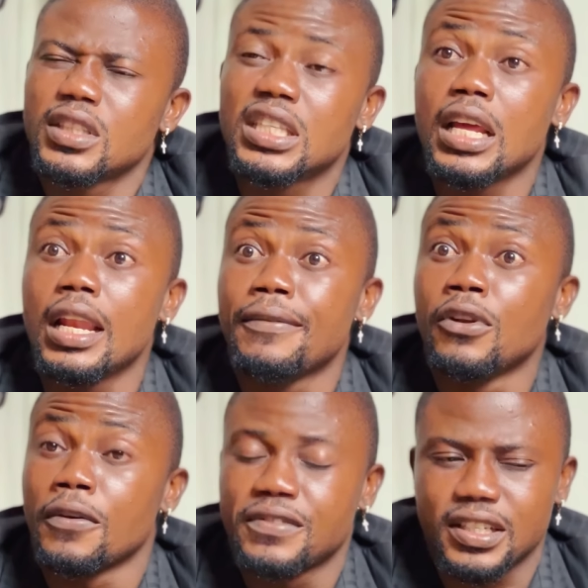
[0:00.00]
the
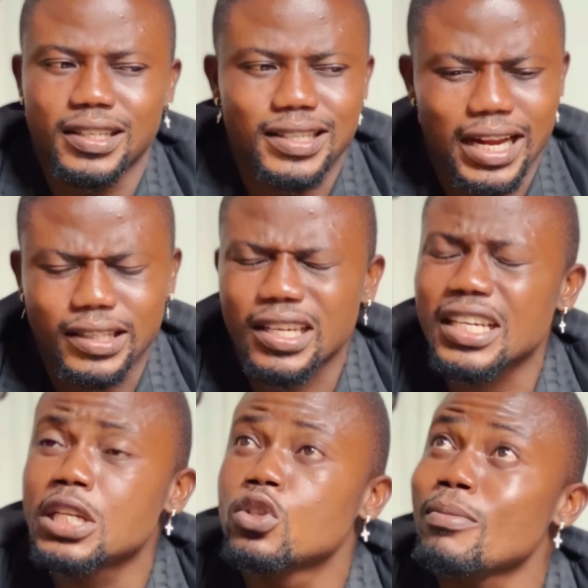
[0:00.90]
level of things I take
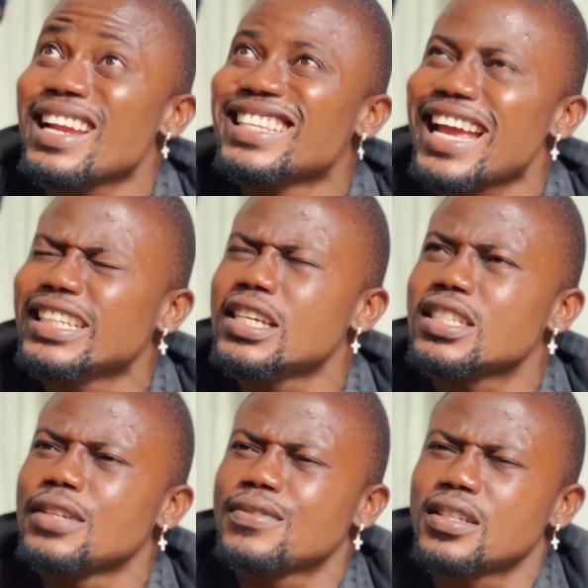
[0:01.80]
into my
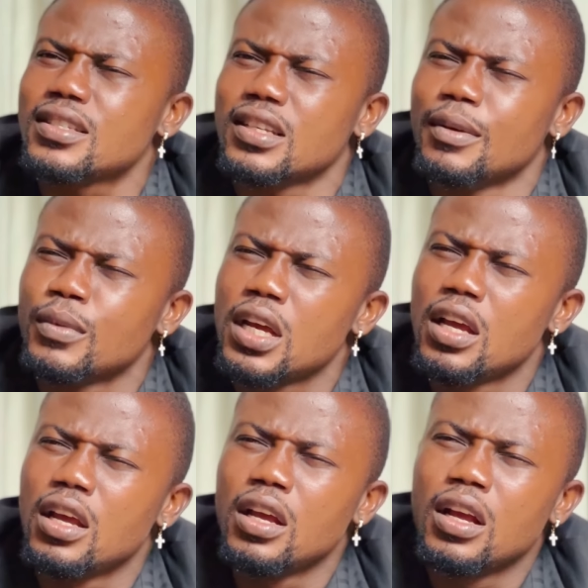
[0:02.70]
digestive system,
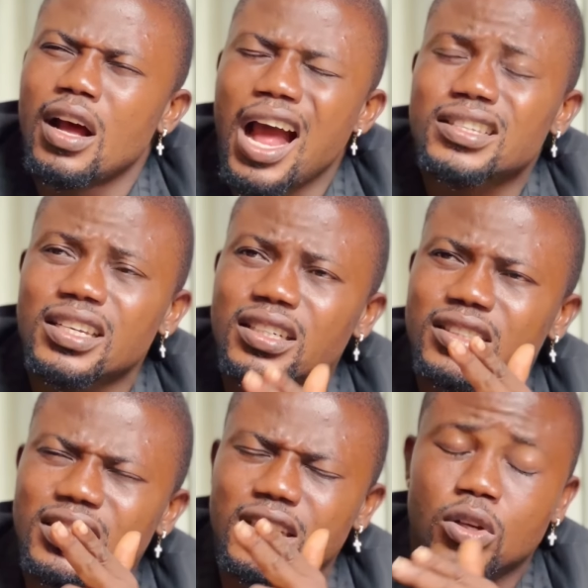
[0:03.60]
I think
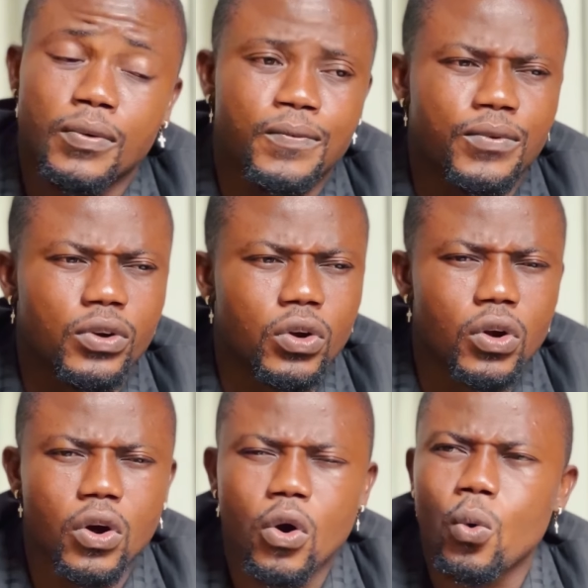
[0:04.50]
this is of
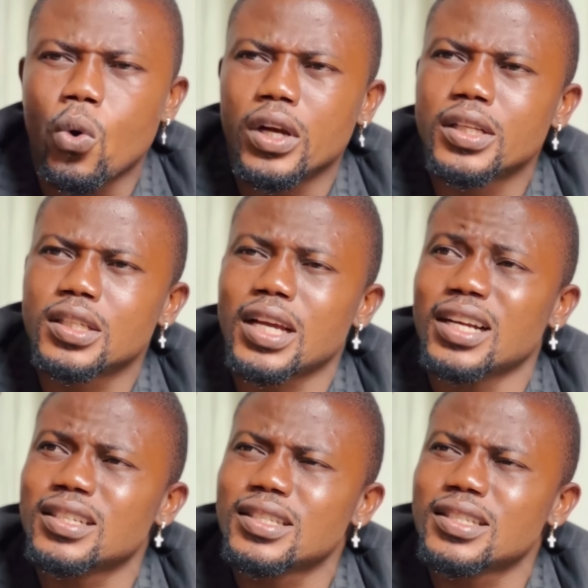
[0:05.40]
low quality and